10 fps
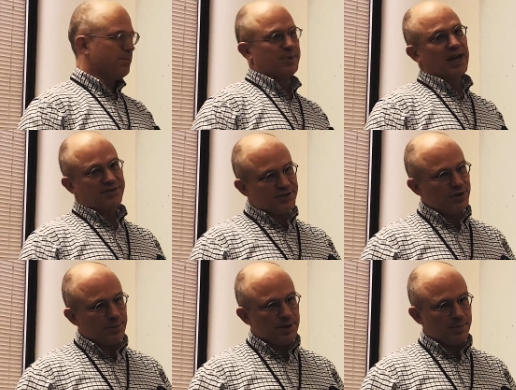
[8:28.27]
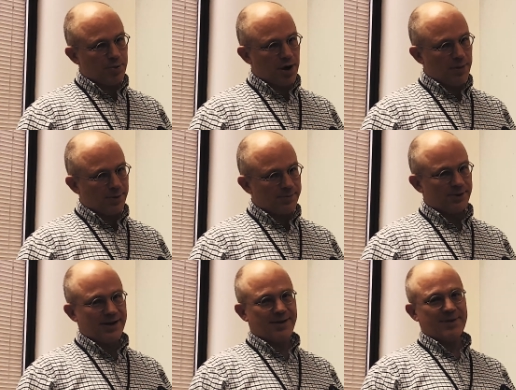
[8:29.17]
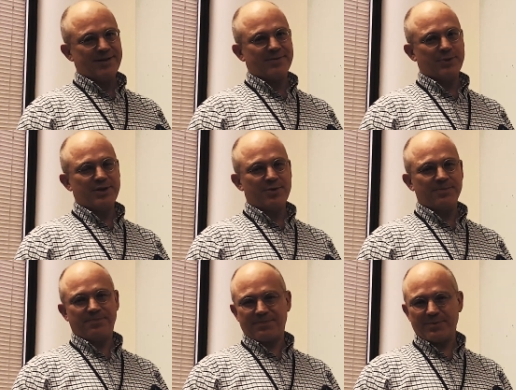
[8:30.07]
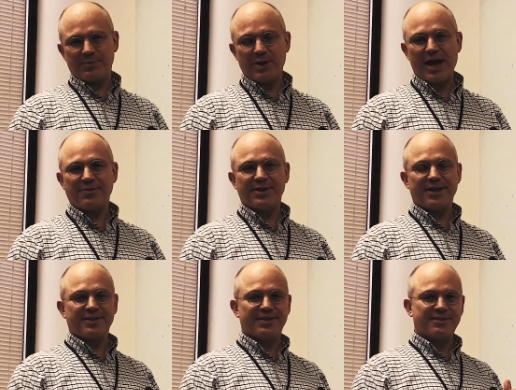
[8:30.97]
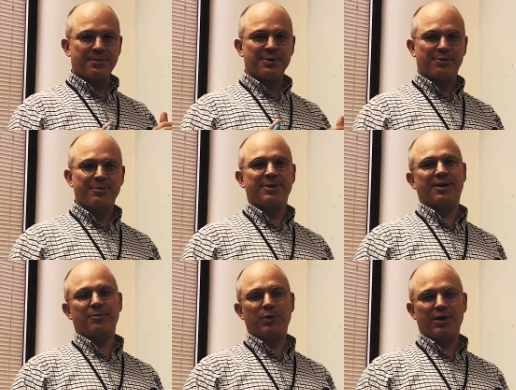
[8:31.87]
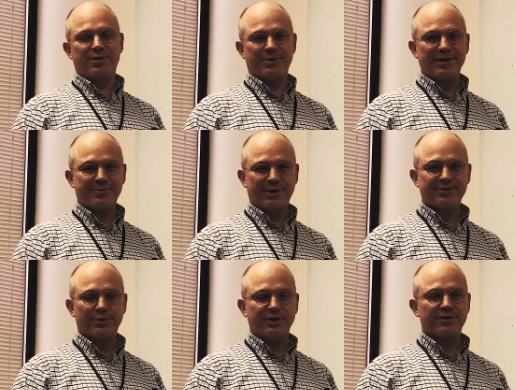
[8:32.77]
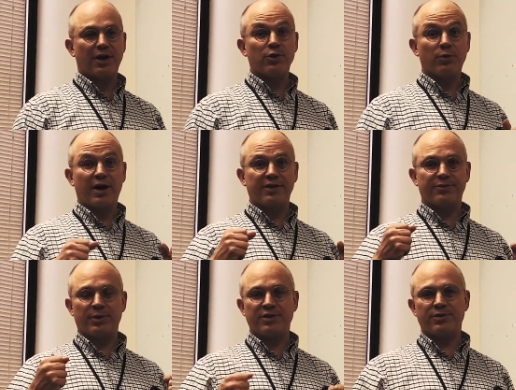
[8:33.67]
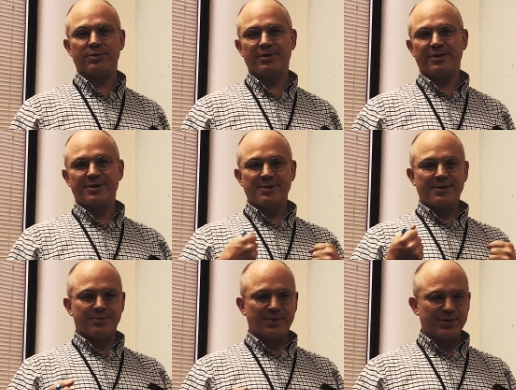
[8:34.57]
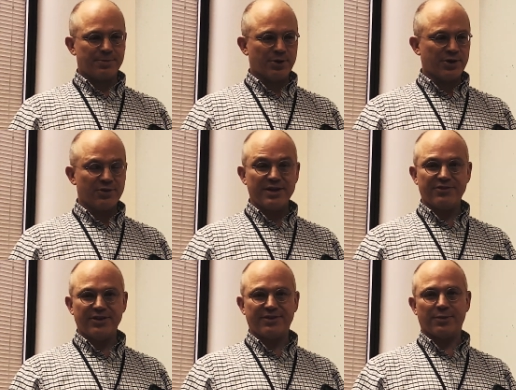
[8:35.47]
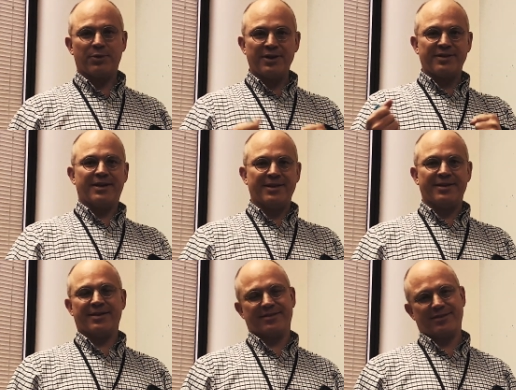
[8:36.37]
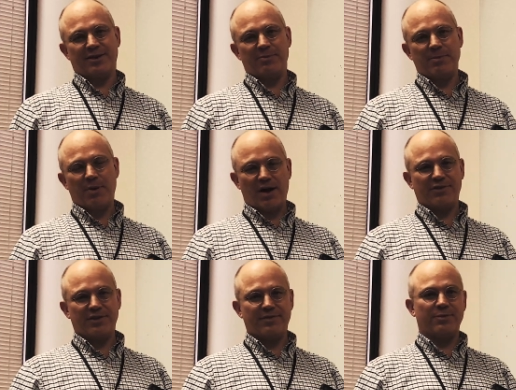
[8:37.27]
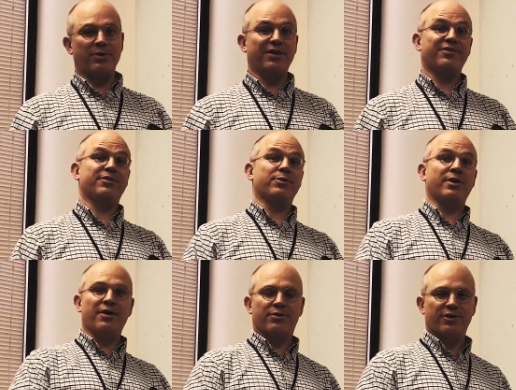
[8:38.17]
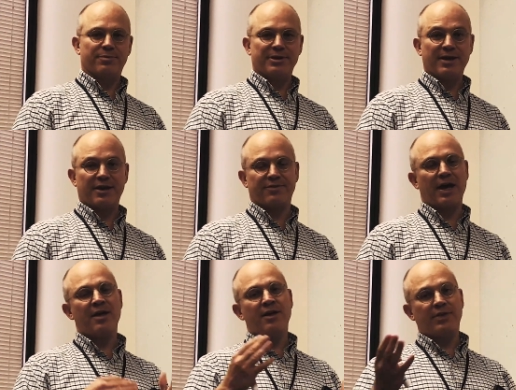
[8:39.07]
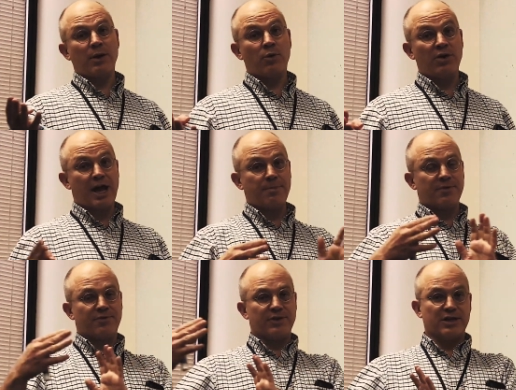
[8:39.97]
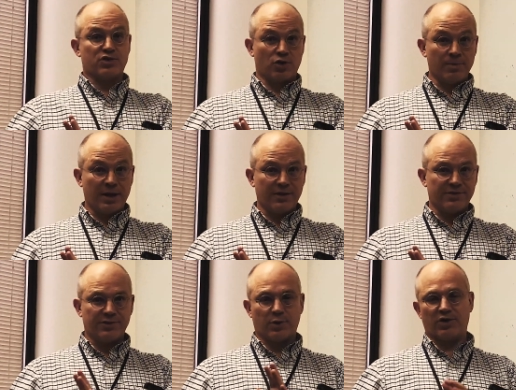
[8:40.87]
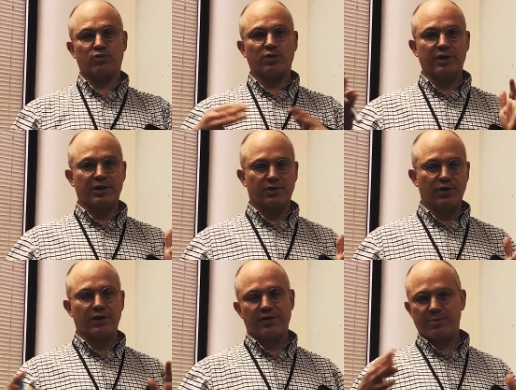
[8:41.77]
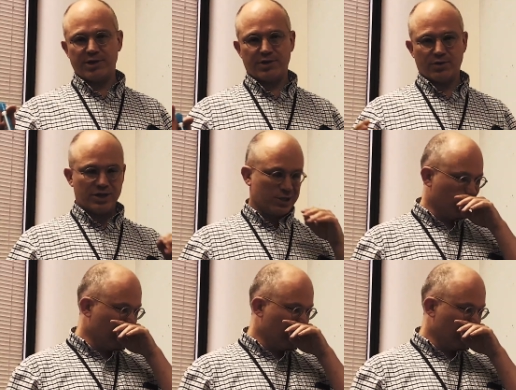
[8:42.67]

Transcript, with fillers: But that's still a big problem, right? Yeah. I mean, we don't we have to get to some agreement on where the right threshold is. Otherwise, when you when you bring your EEG to one attending, it's going to be positive, and when it's to another, it'll be negative. That yeah. that won't happen for the extreme cases where it's right. really clear and everybody agrees.